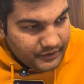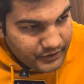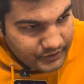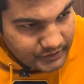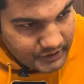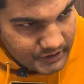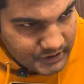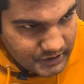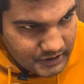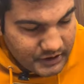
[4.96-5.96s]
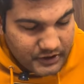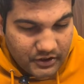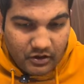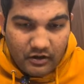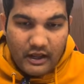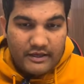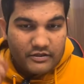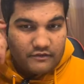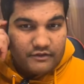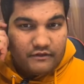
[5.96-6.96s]
Jyotish is called
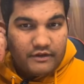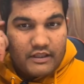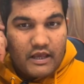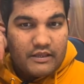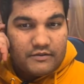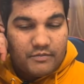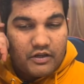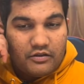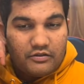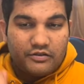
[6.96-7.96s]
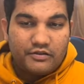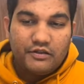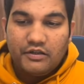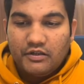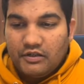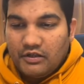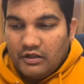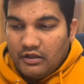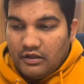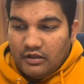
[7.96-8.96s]
eyes of the Vedas because
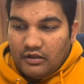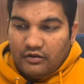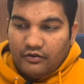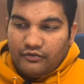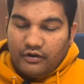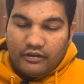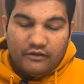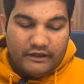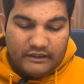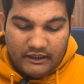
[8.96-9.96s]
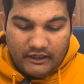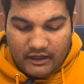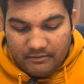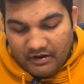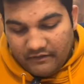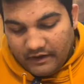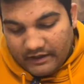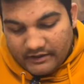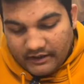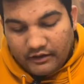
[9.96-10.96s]
for the Vedic karma fire
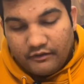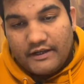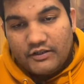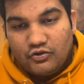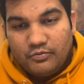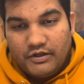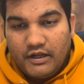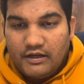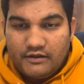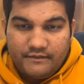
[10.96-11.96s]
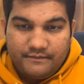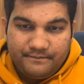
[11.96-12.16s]
sacrifice to be done,